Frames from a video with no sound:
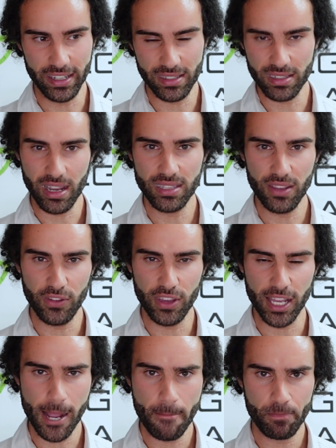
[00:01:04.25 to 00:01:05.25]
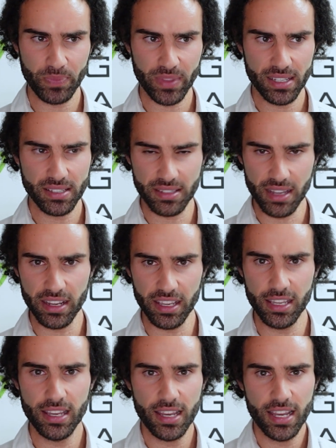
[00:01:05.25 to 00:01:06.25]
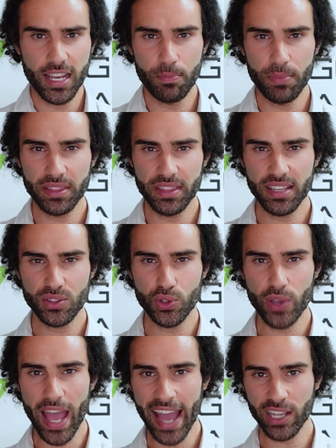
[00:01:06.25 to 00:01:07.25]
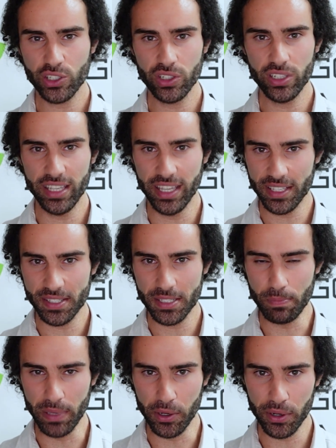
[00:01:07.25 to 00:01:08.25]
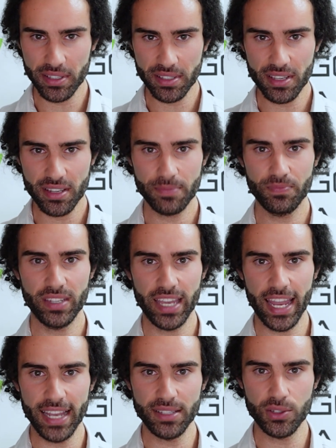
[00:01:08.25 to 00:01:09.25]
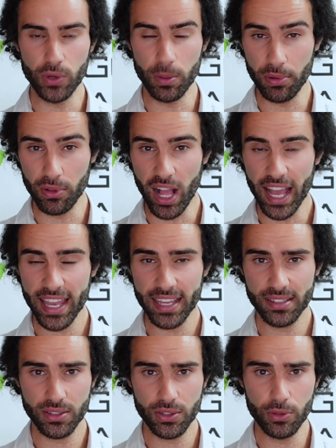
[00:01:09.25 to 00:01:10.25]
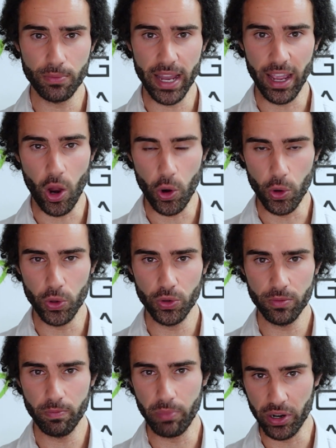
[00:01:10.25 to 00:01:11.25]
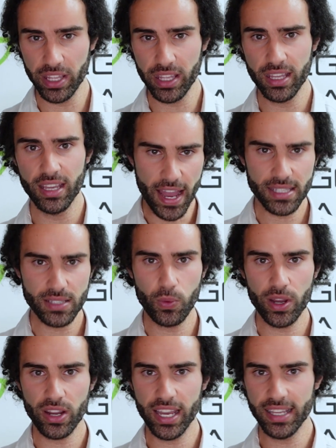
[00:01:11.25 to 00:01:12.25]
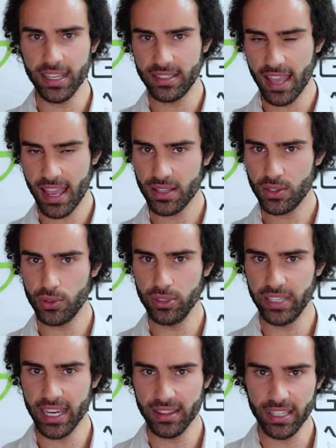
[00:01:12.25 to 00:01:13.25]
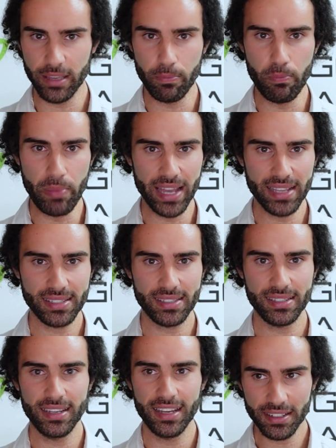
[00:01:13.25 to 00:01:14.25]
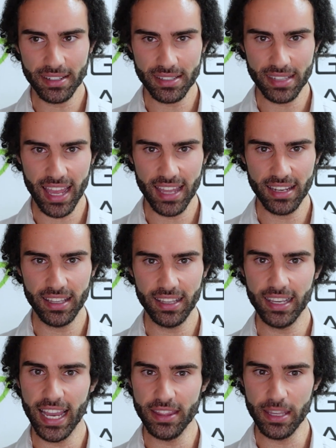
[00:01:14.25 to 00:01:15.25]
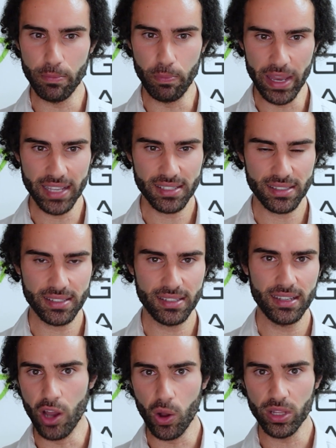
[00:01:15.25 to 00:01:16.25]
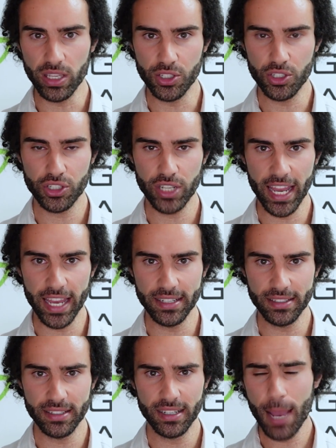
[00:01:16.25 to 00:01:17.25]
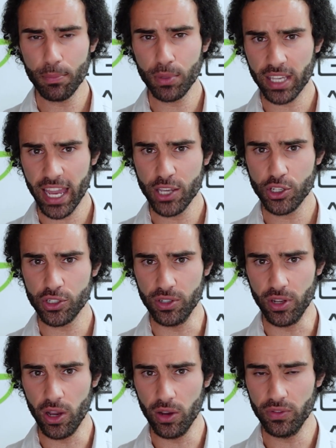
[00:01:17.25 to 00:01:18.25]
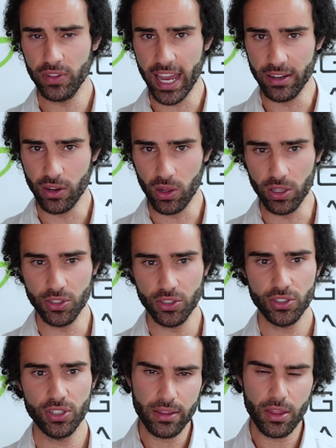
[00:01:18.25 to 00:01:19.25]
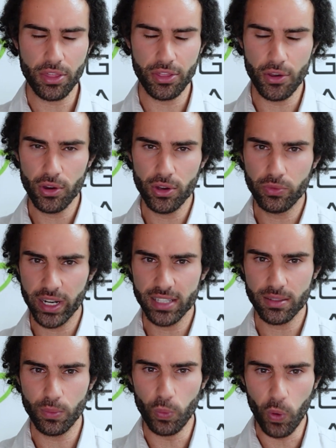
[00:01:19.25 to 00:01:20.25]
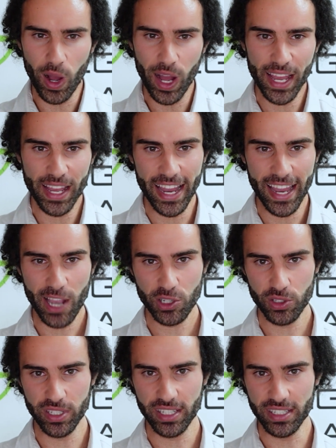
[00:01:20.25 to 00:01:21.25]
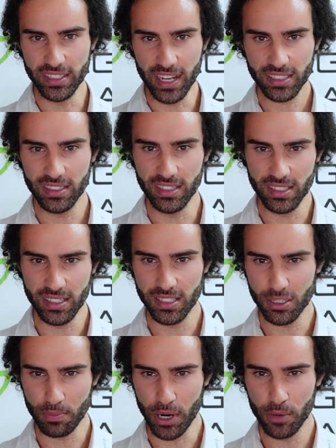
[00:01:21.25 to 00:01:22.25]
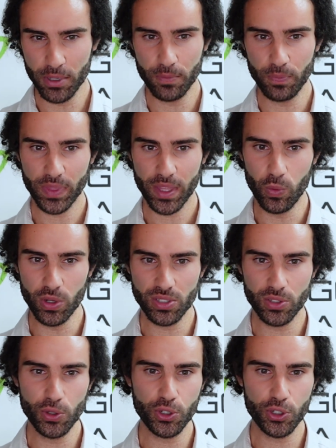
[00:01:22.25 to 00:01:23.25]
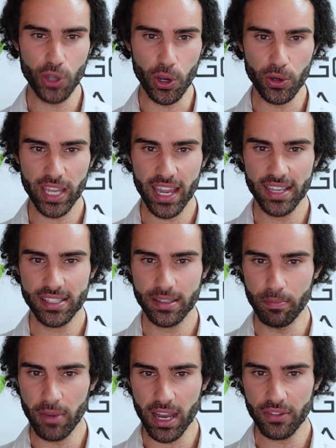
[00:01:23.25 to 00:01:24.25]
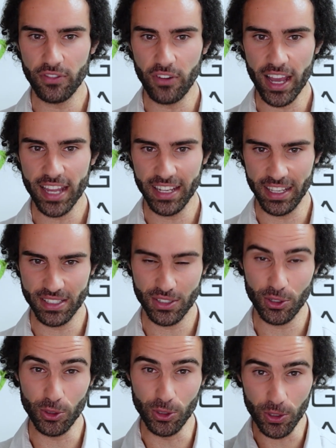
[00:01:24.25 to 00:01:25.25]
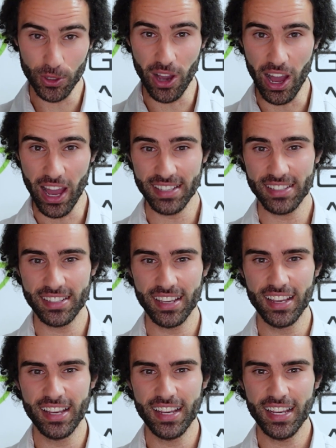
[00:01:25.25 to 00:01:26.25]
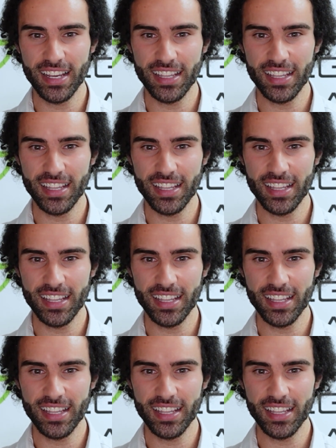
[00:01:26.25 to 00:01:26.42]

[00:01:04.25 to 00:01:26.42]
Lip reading: it in a scientific study, but then to actually experience it and to apply it to my own body, that's when I tend to get the best understanding and the best knowledge and application of that knowledge. Now, the third reason why I actually conducted this experiment was to showcase my findings to you guys,